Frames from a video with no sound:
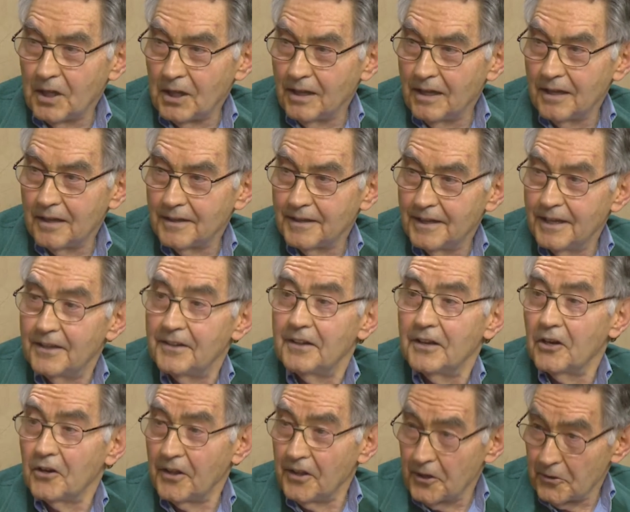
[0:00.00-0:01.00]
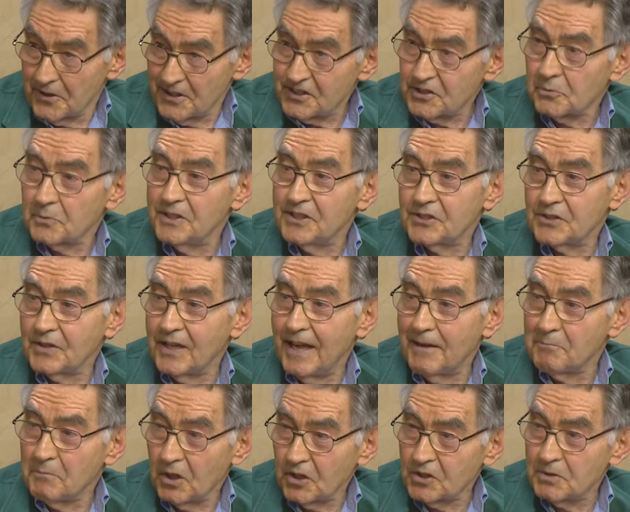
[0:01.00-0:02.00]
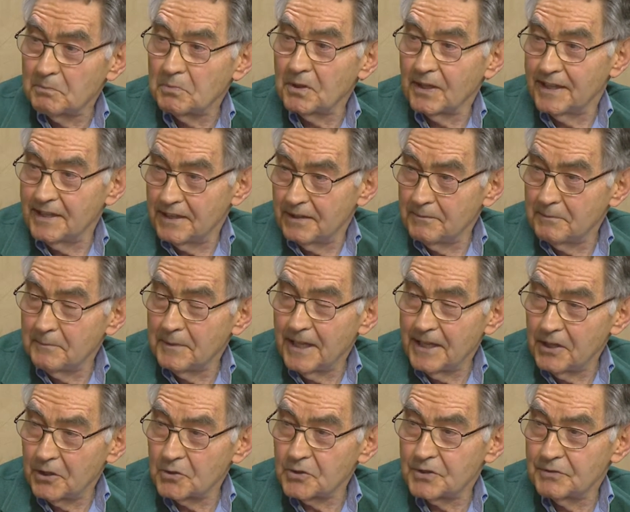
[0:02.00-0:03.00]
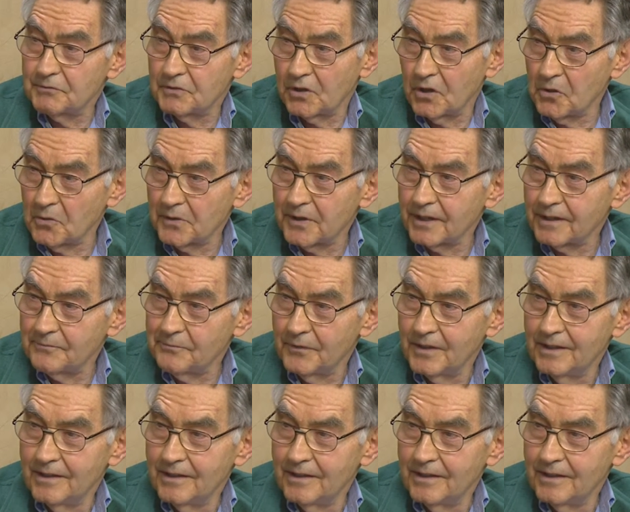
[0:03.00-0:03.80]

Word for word: uh, there, there is a reason to have multiple layers of clothing.